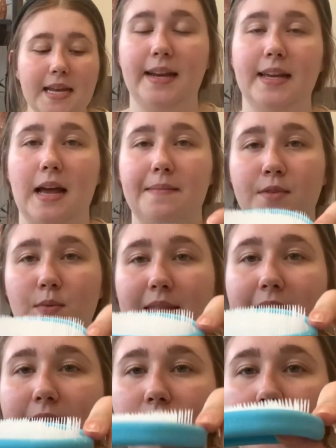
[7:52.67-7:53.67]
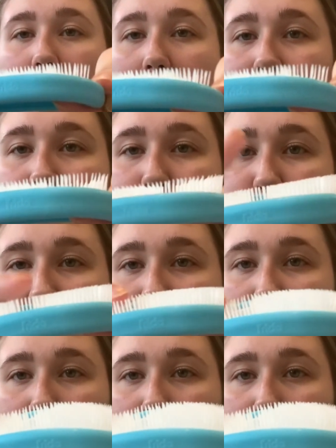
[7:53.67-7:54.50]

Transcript: And it comes with this soft bristle